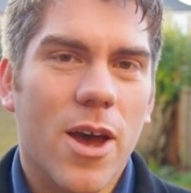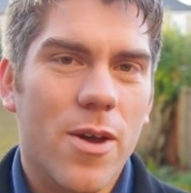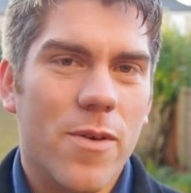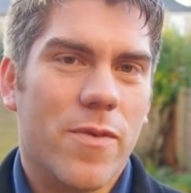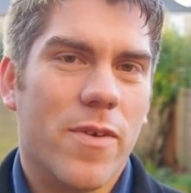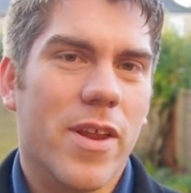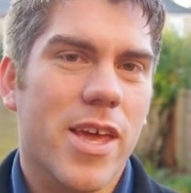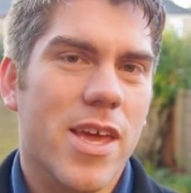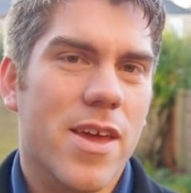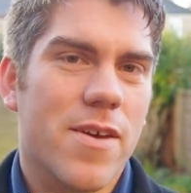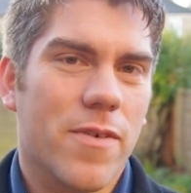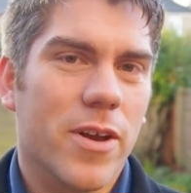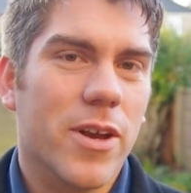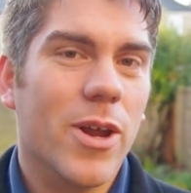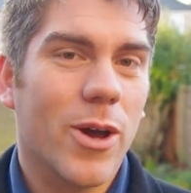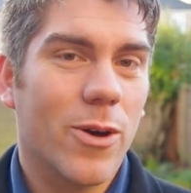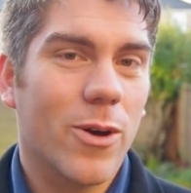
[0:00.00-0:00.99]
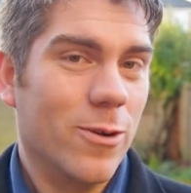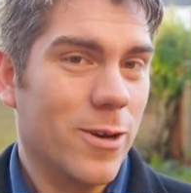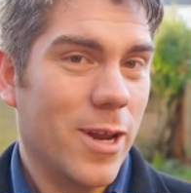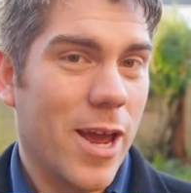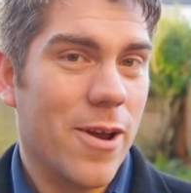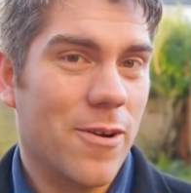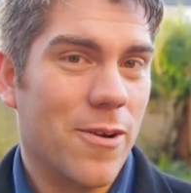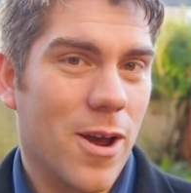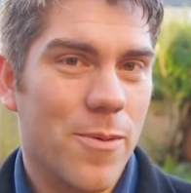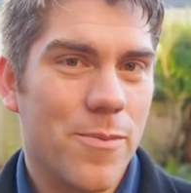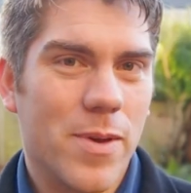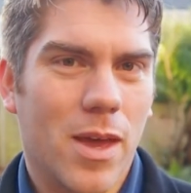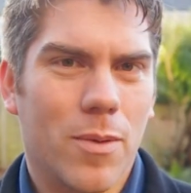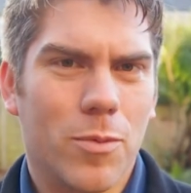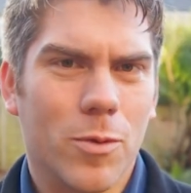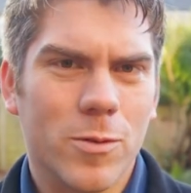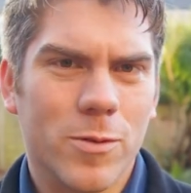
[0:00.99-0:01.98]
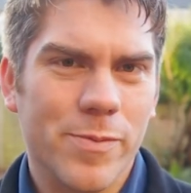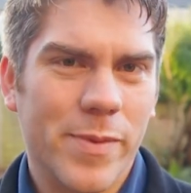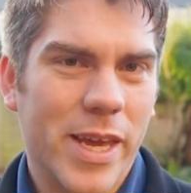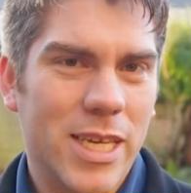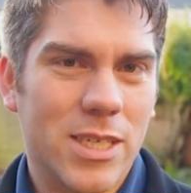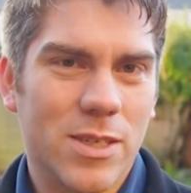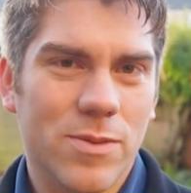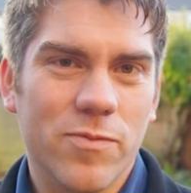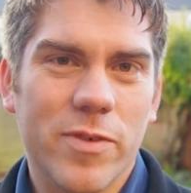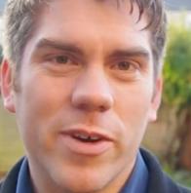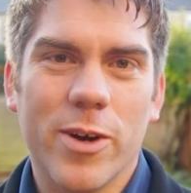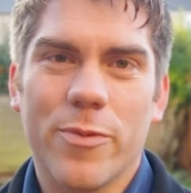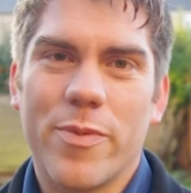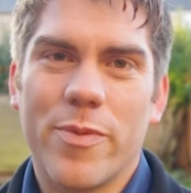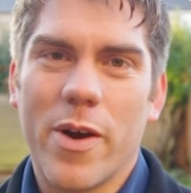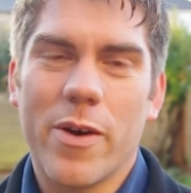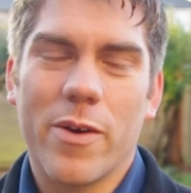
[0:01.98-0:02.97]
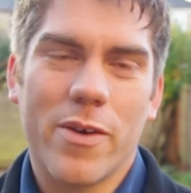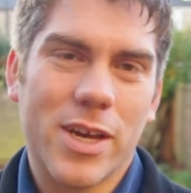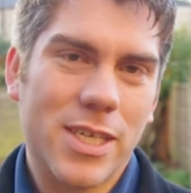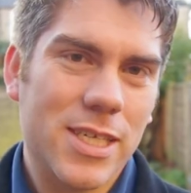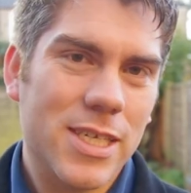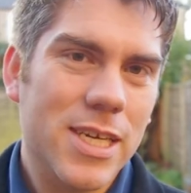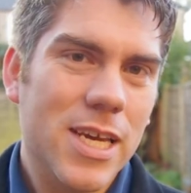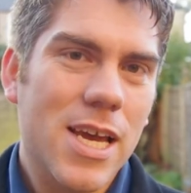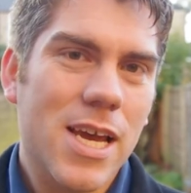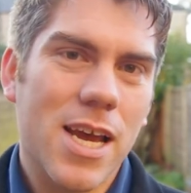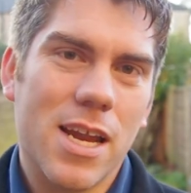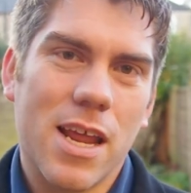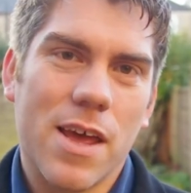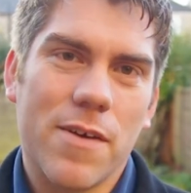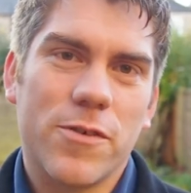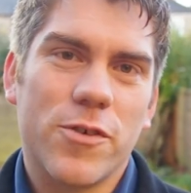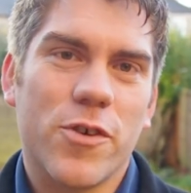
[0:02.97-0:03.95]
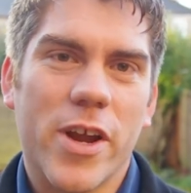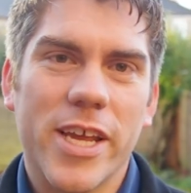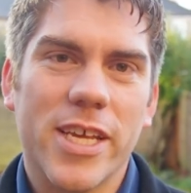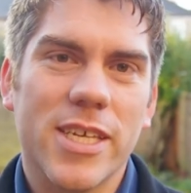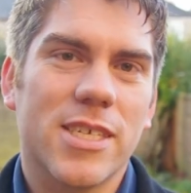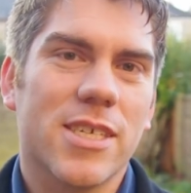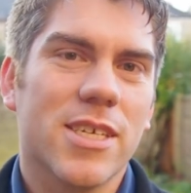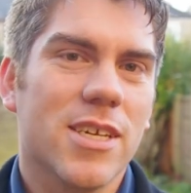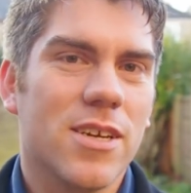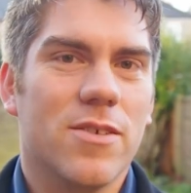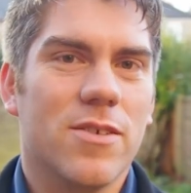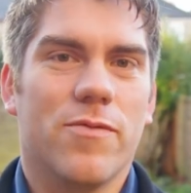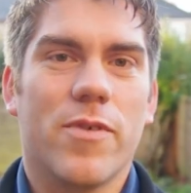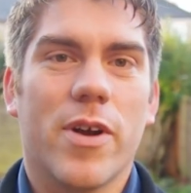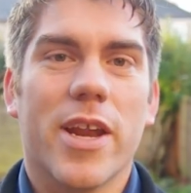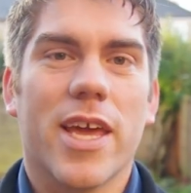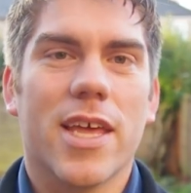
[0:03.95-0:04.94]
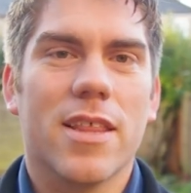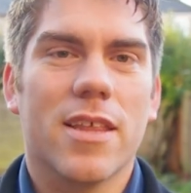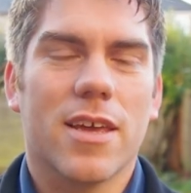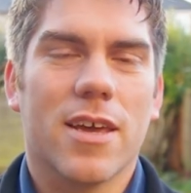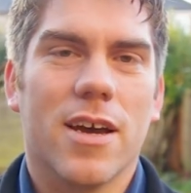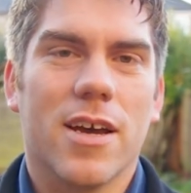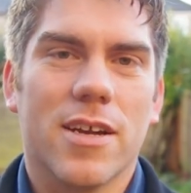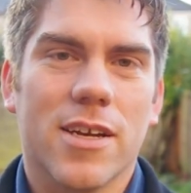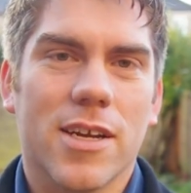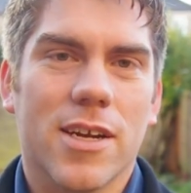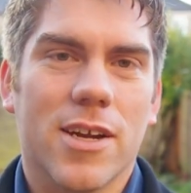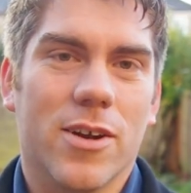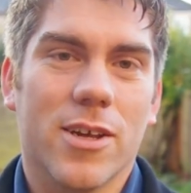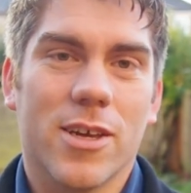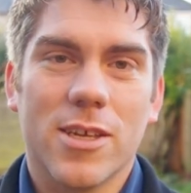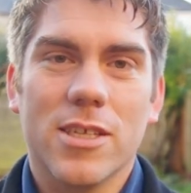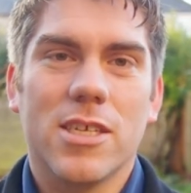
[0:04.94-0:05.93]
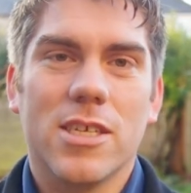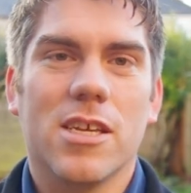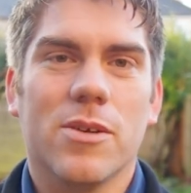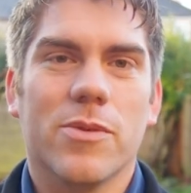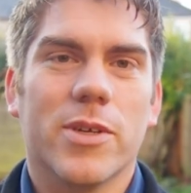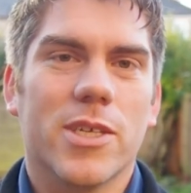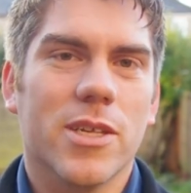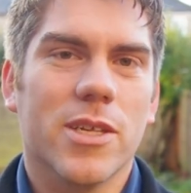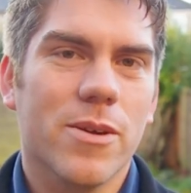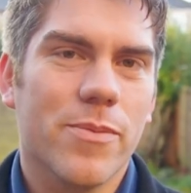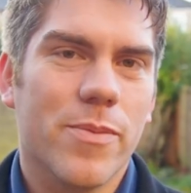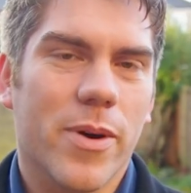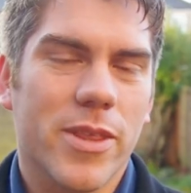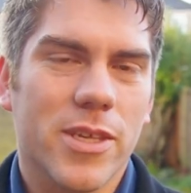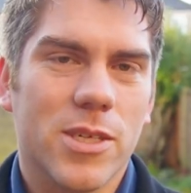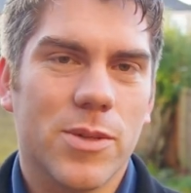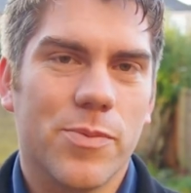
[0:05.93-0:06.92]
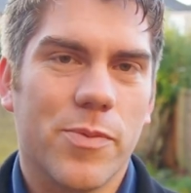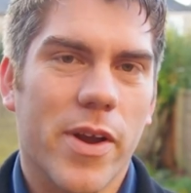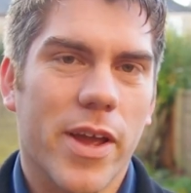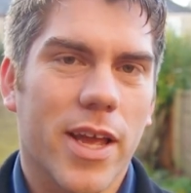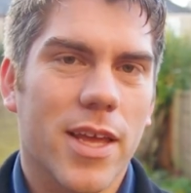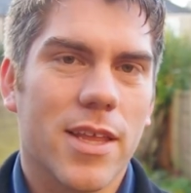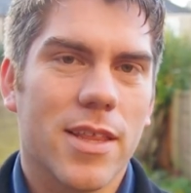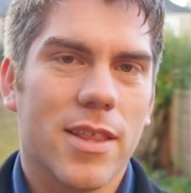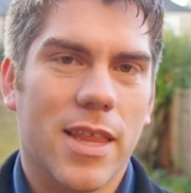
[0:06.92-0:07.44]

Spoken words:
Hopefully, if I knuckle down, I'll be able to make some real progress and have trains running in the garden on a continuous loop by the spring.